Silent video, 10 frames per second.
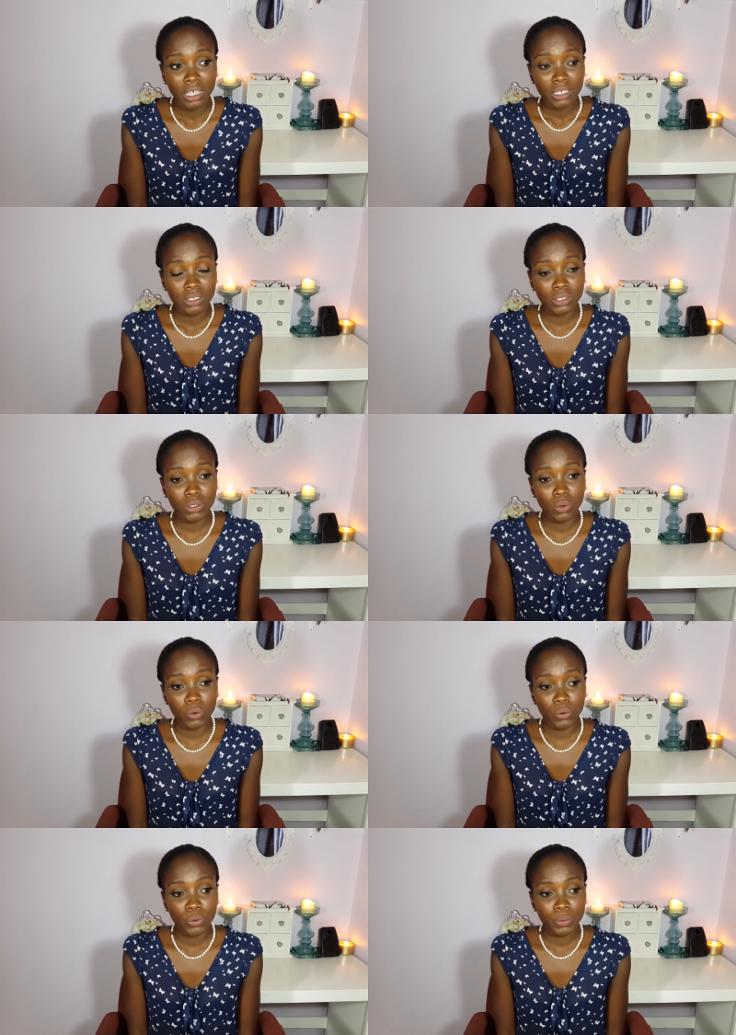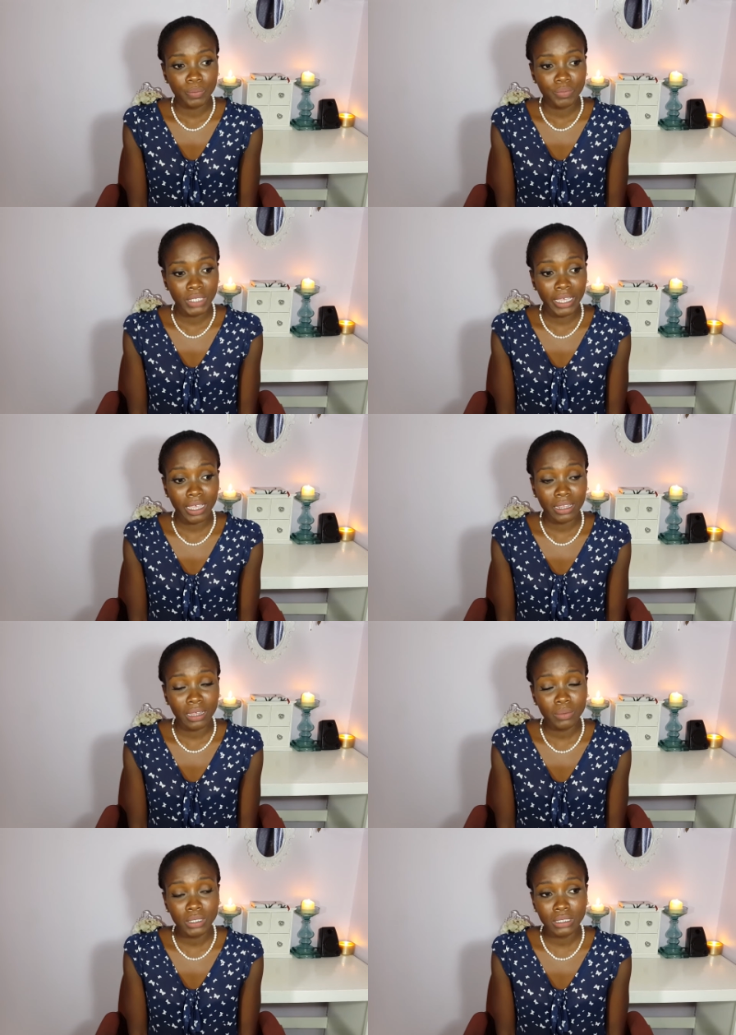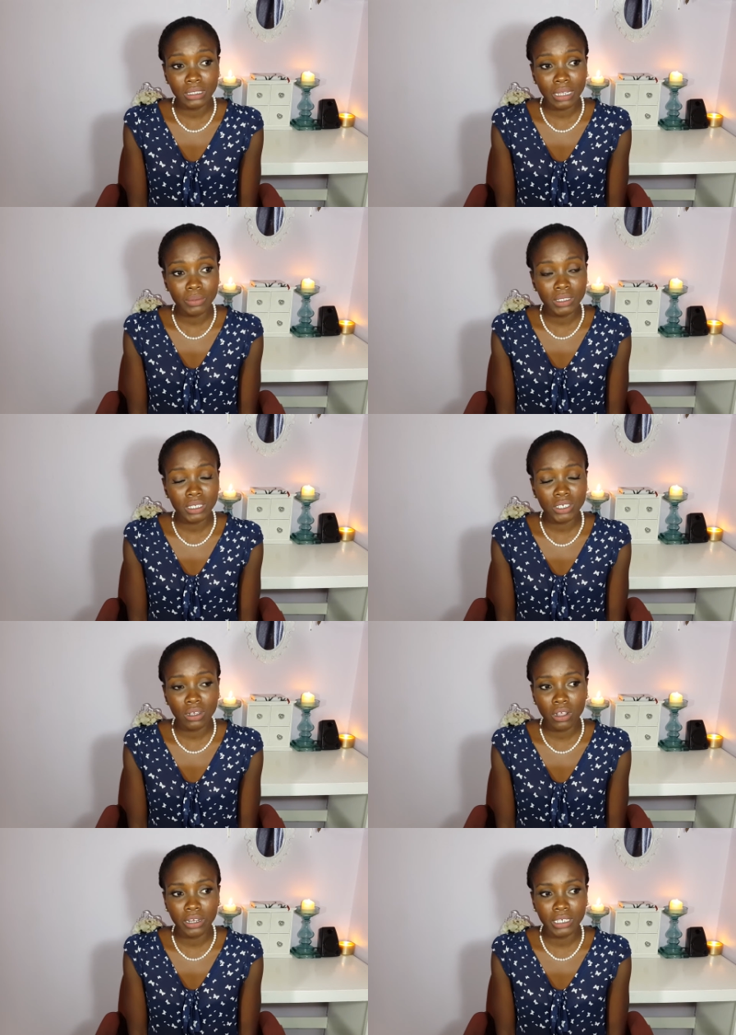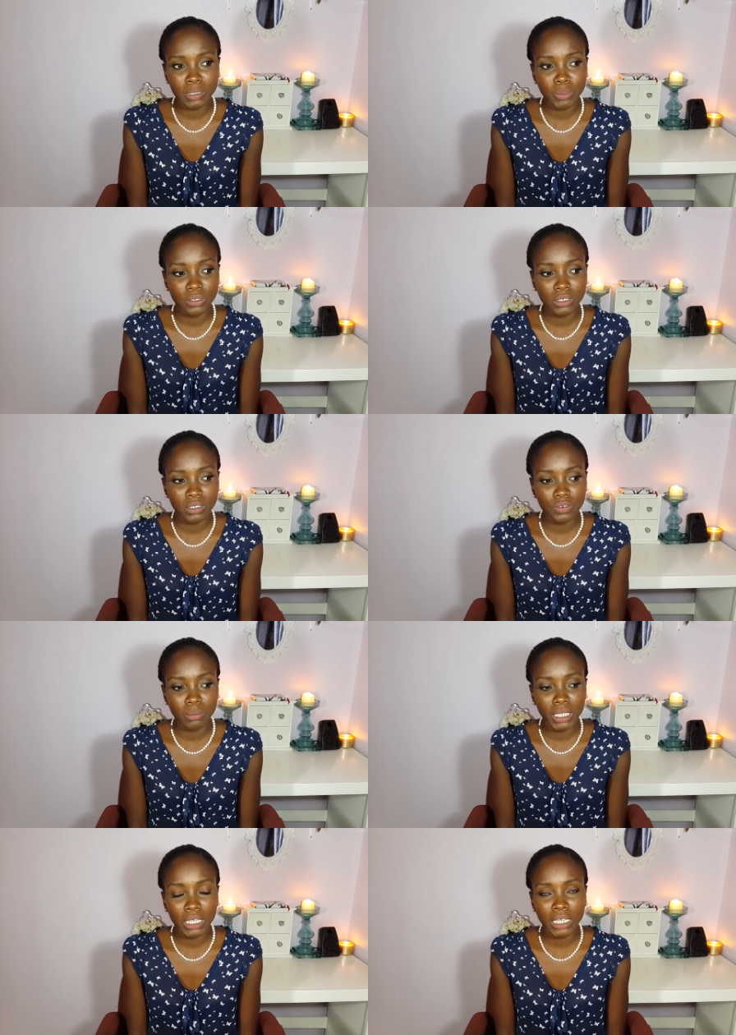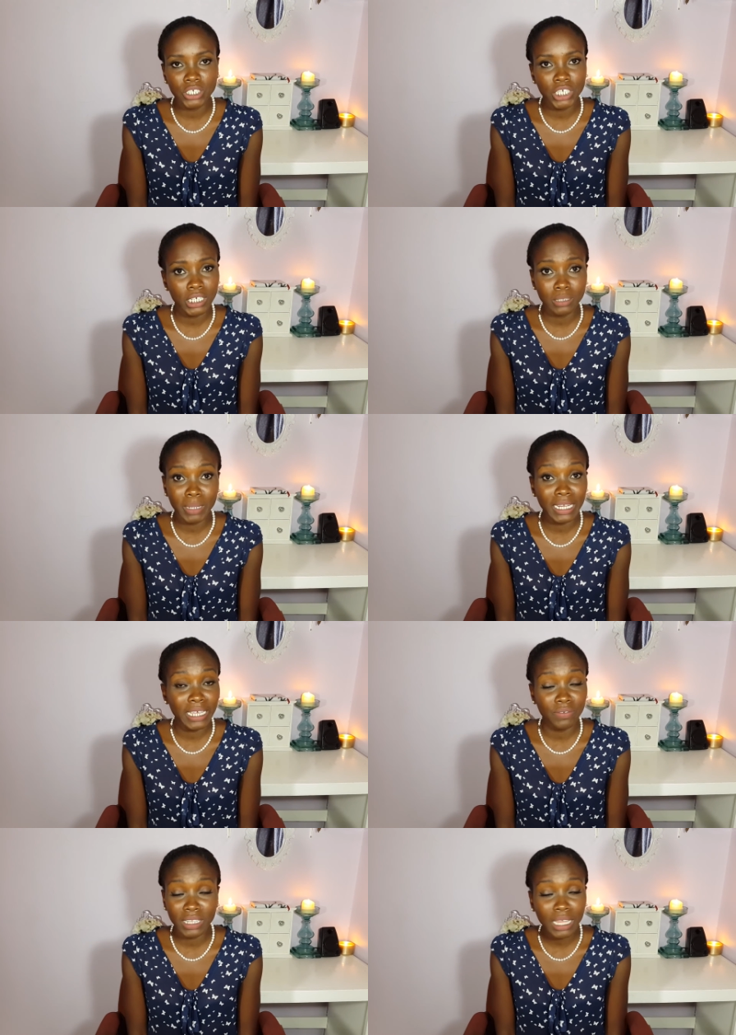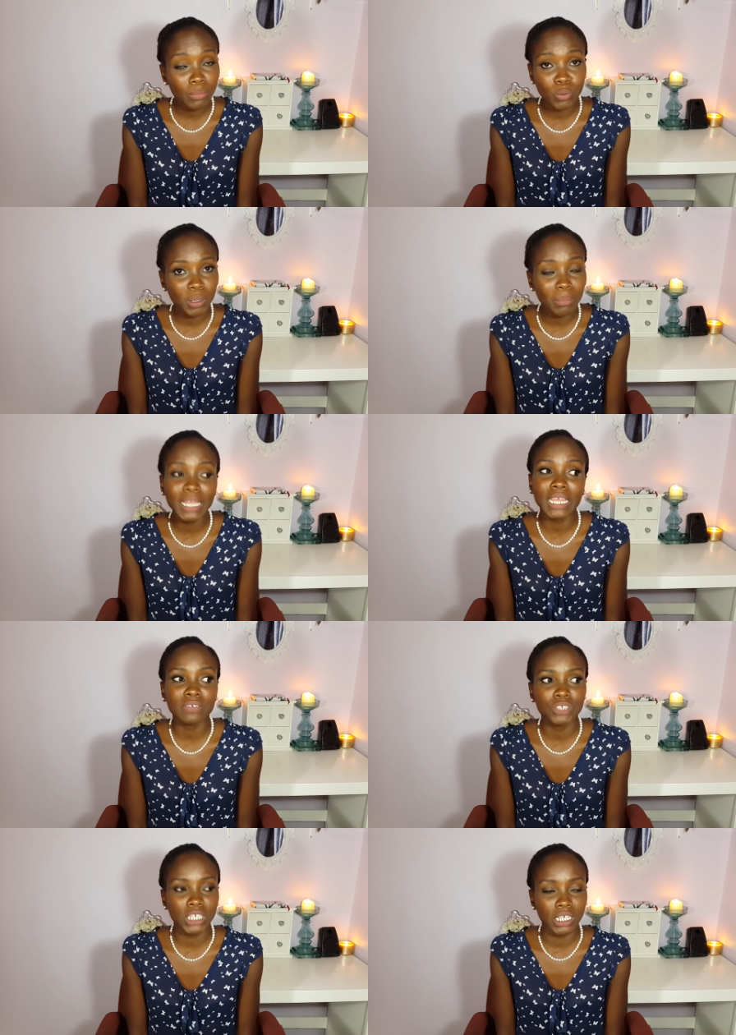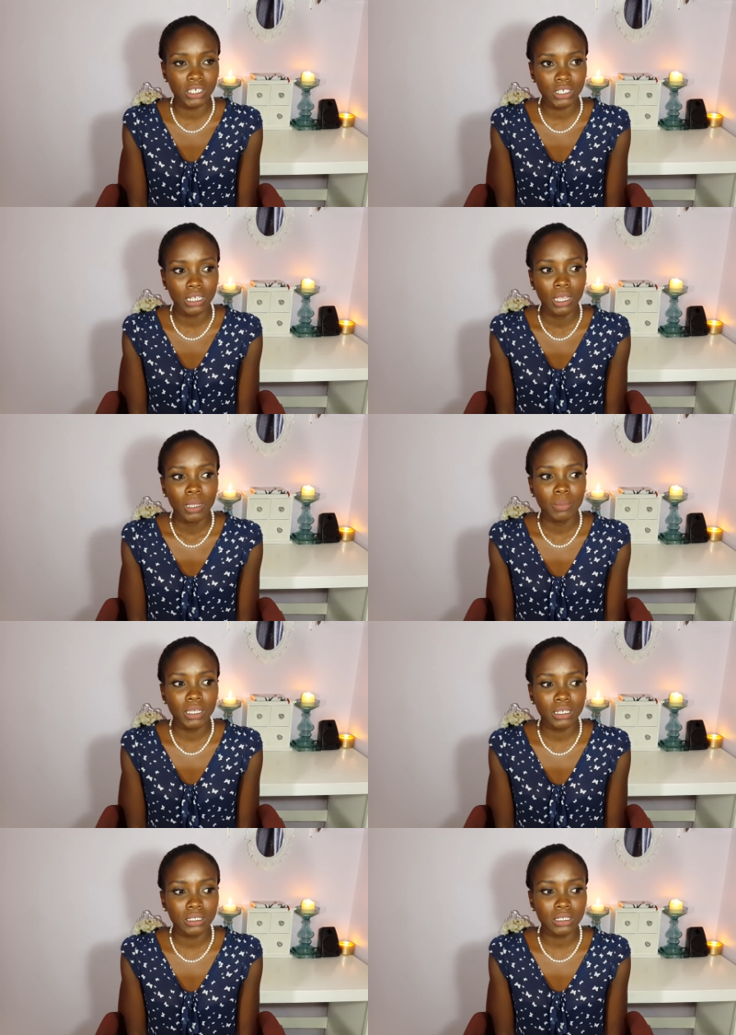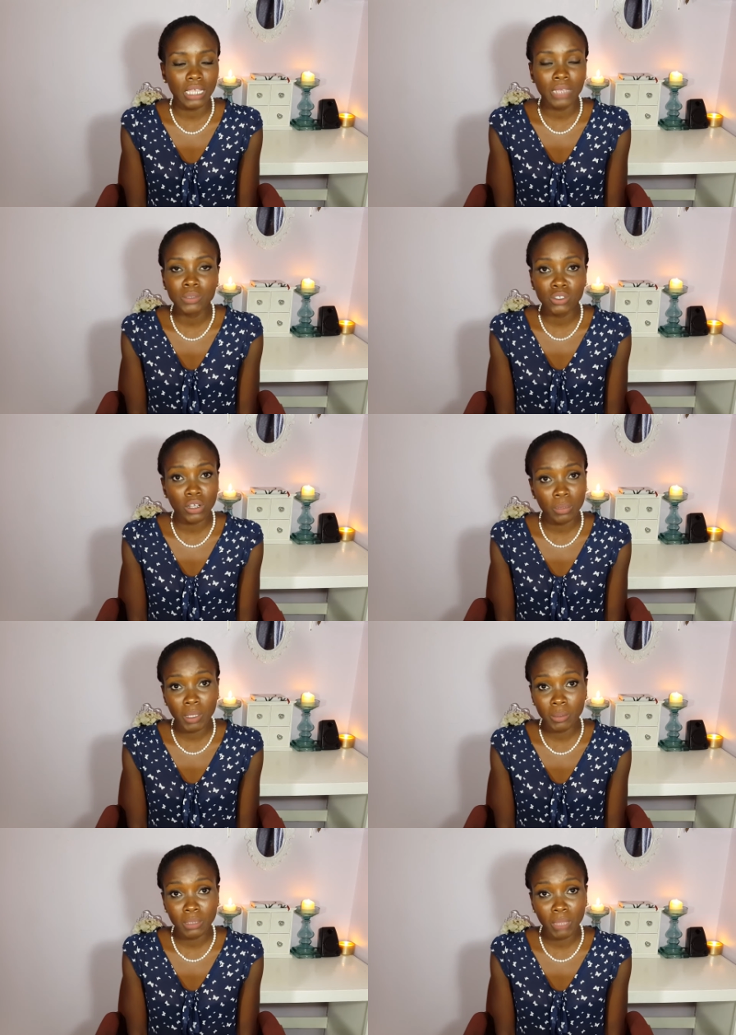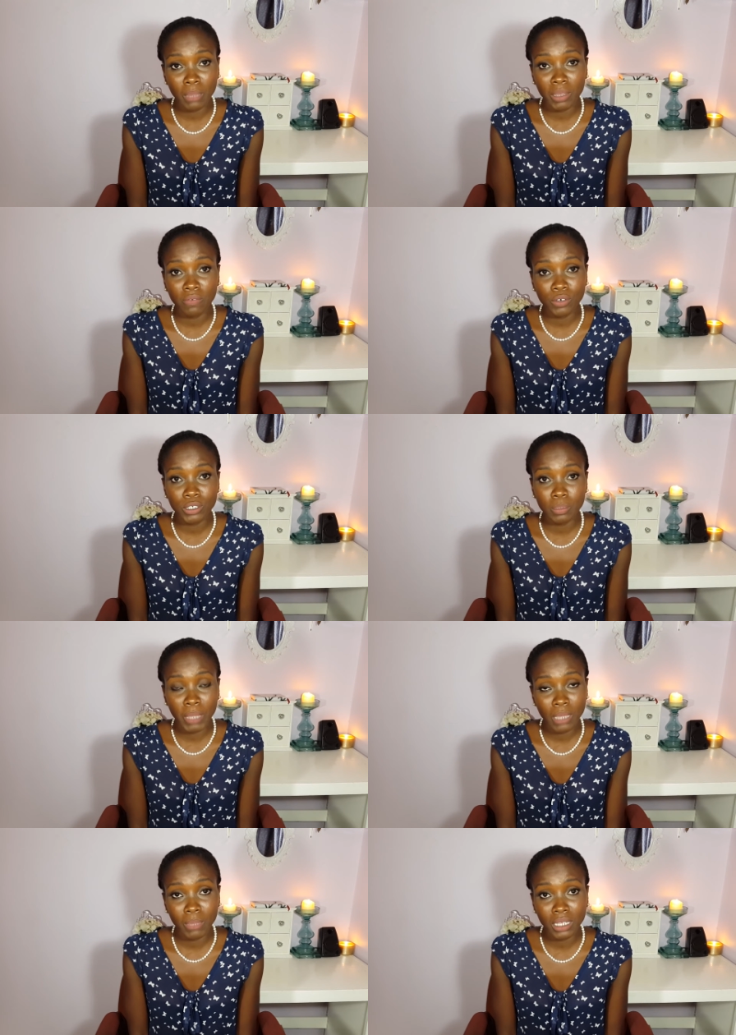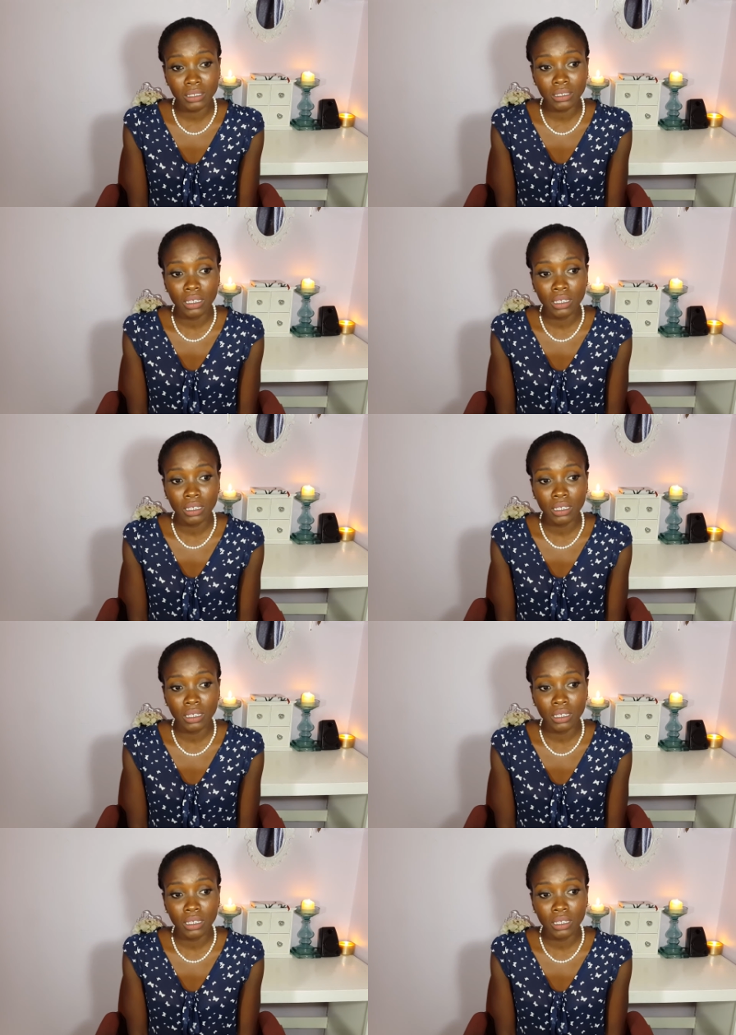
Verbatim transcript: So yeah, that was such a hard experience for me. It changed my life. In that moment, my life changed, because I was not going to be able to make my first payment